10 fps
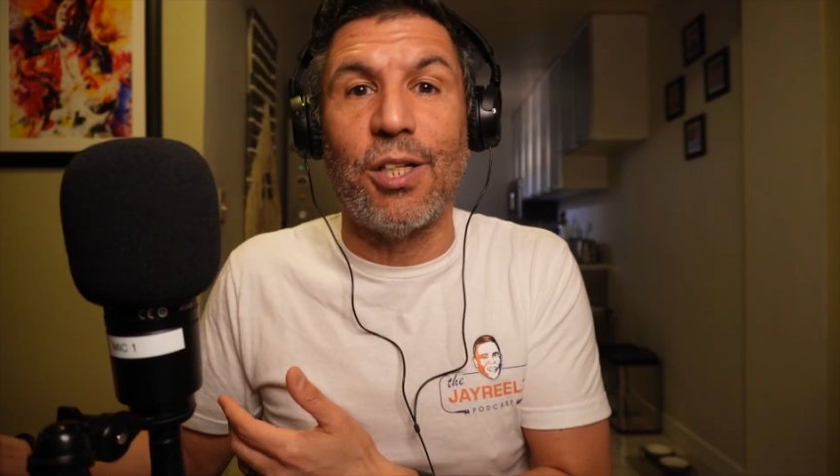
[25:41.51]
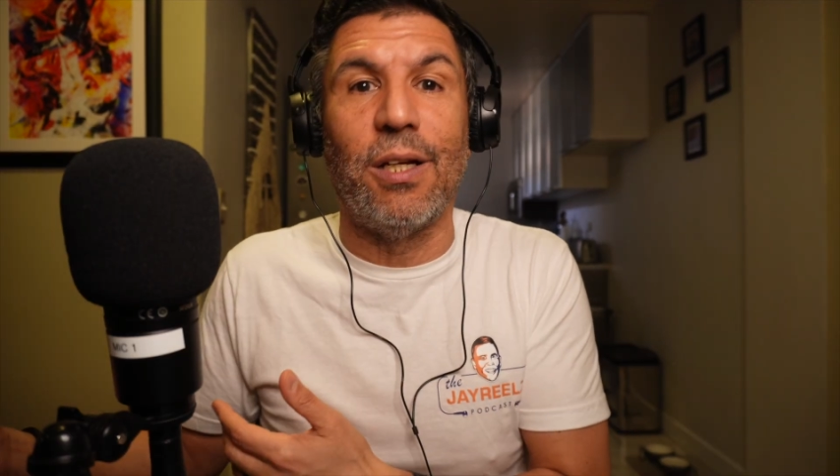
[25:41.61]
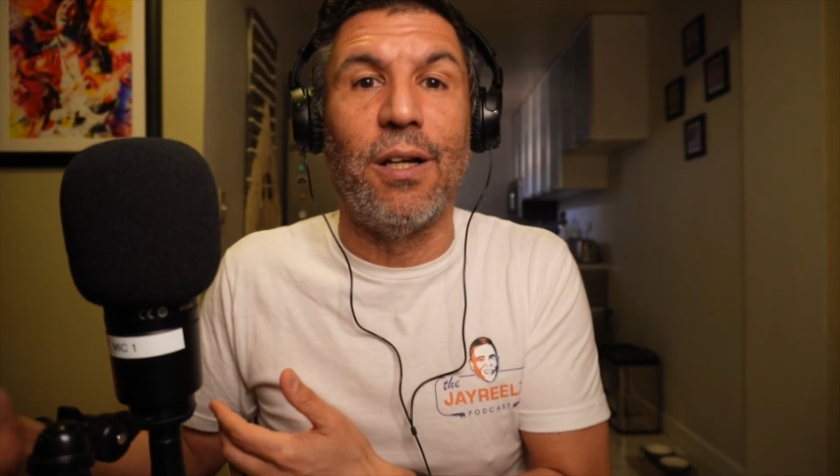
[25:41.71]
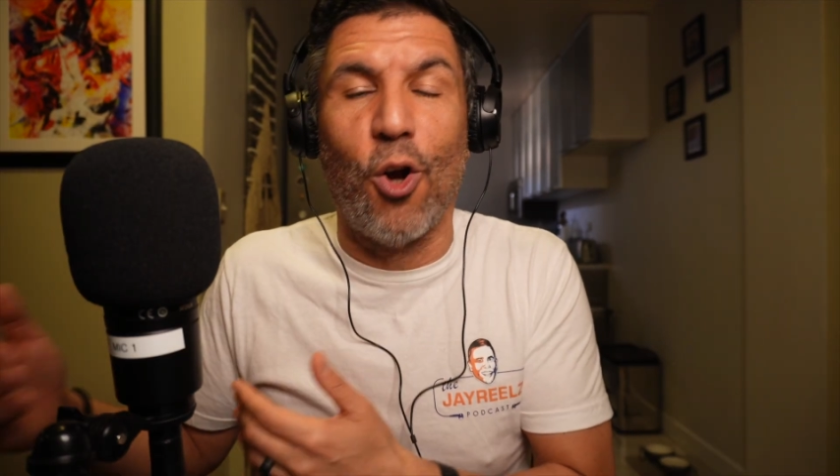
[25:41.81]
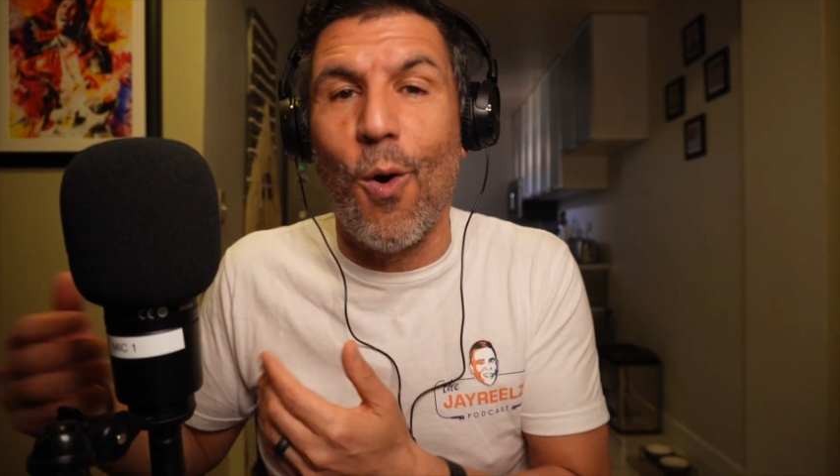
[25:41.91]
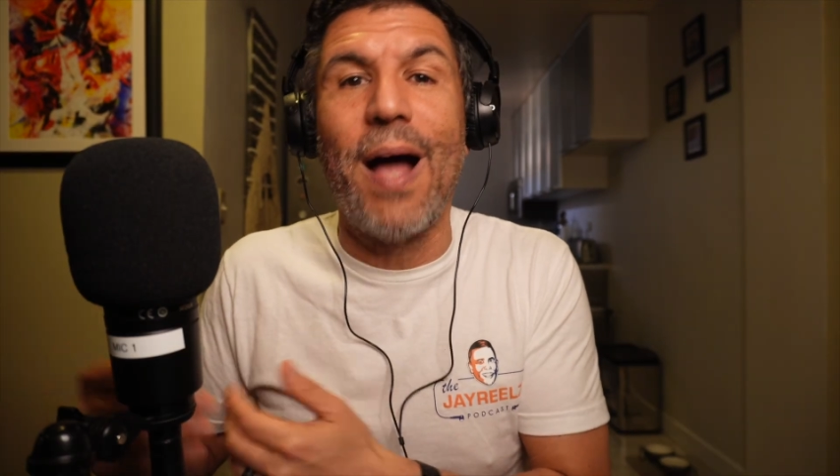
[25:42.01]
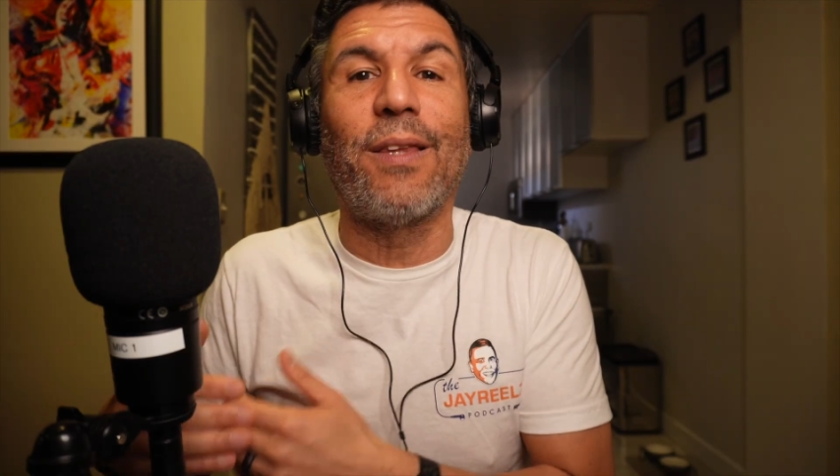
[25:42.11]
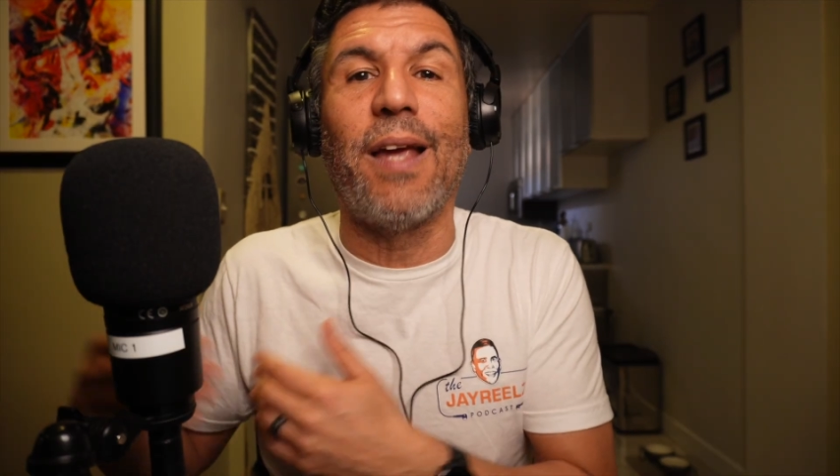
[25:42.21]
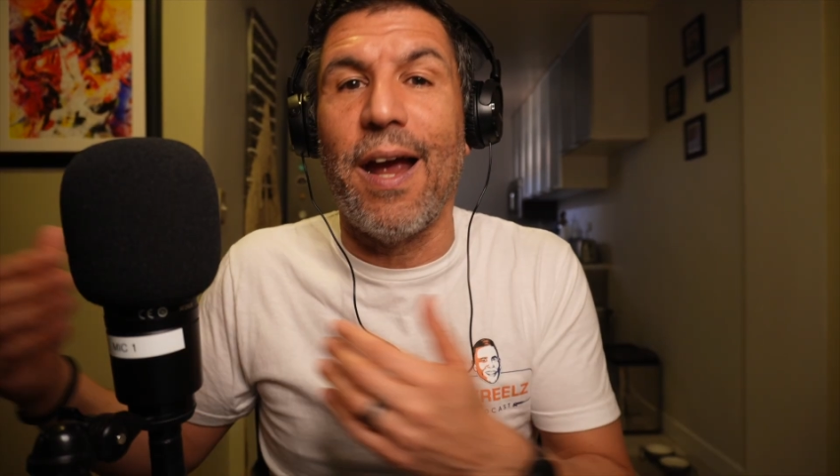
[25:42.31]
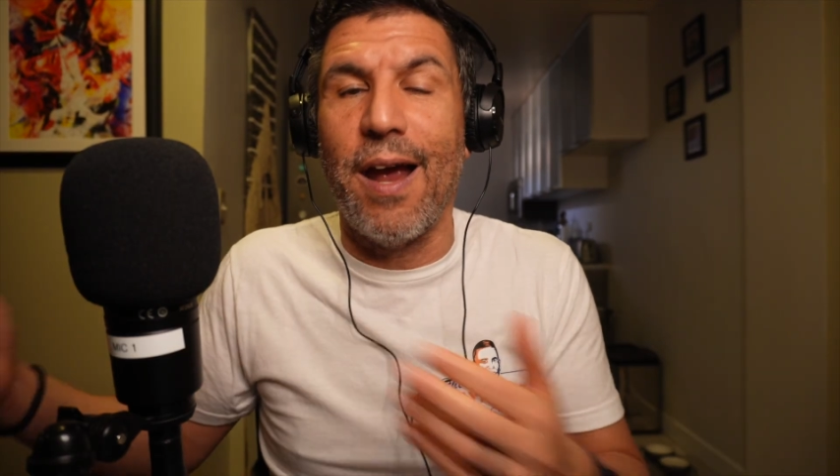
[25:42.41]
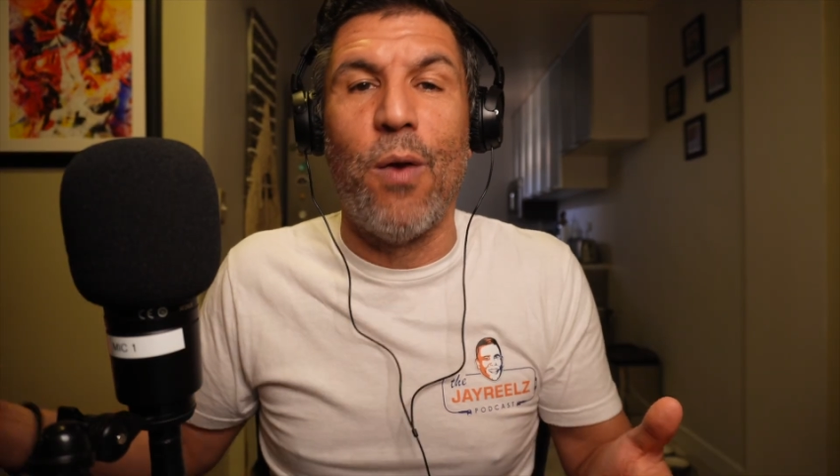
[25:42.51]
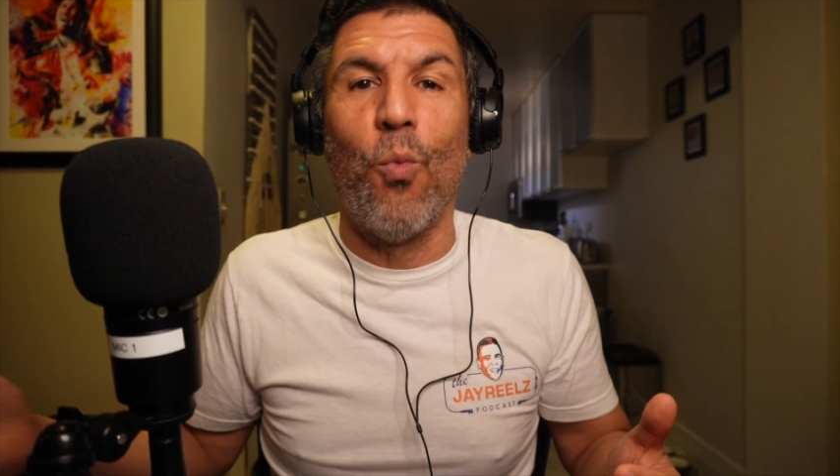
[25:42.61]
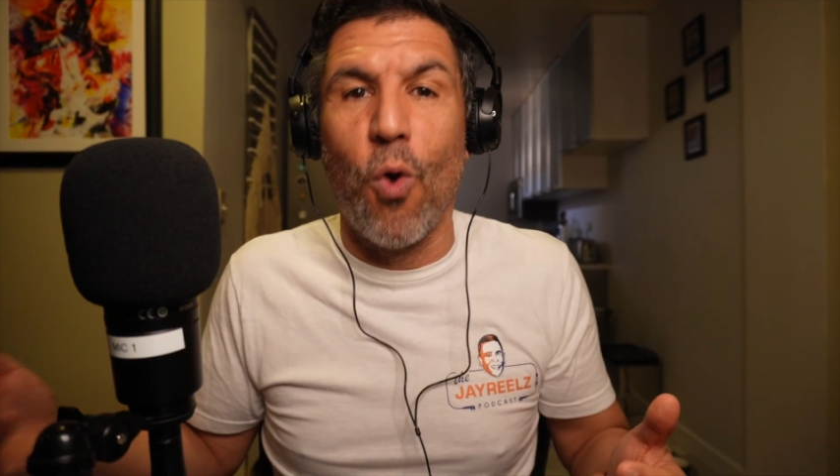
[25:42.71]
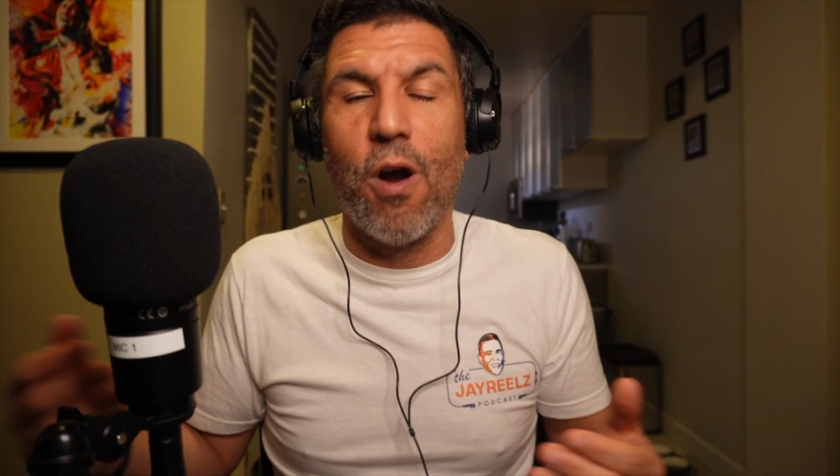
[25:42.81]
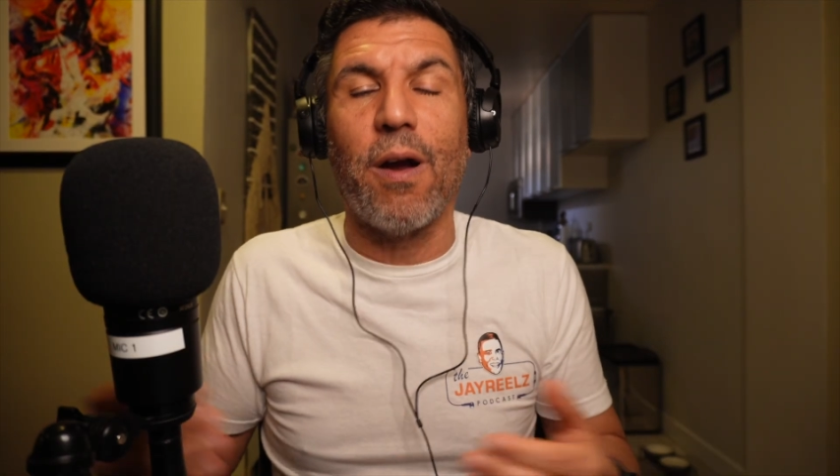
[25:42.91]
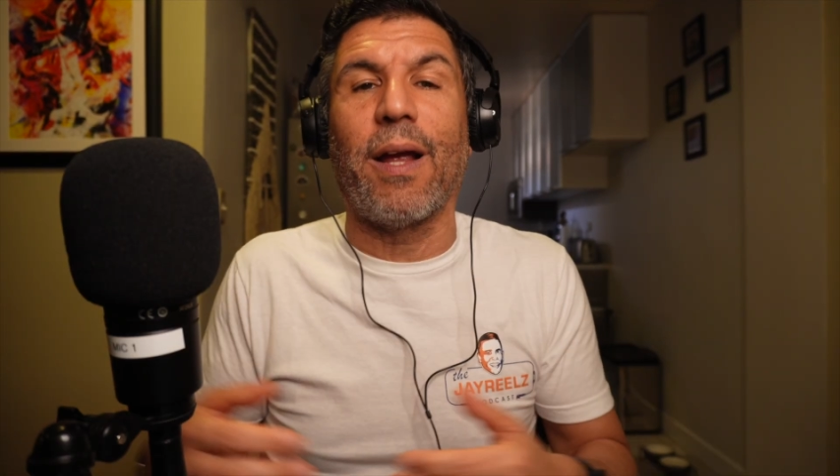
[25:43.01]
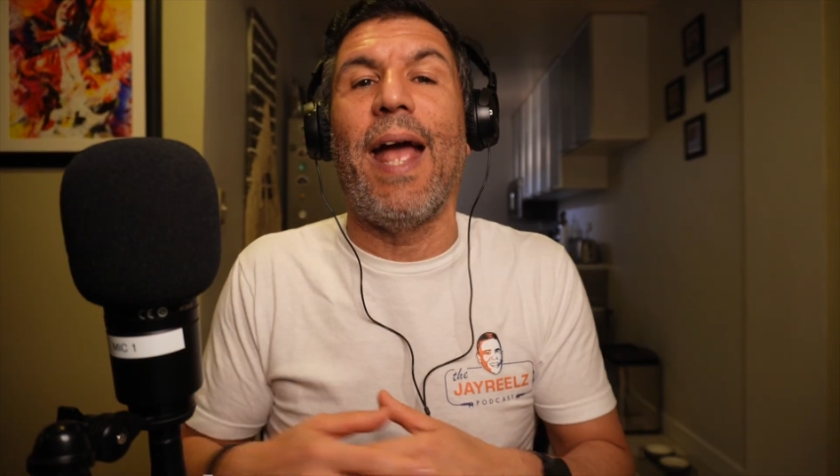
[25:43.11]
to go out there and work,